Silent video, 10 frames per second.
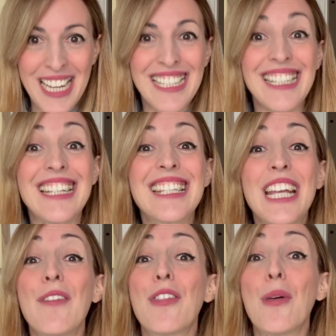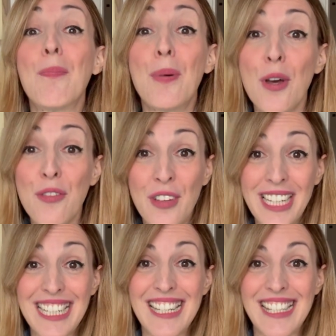to discover the perfect
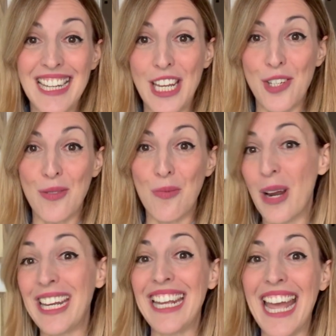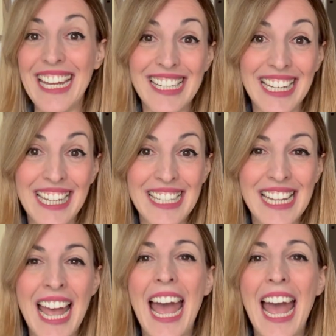destination wedding etiquette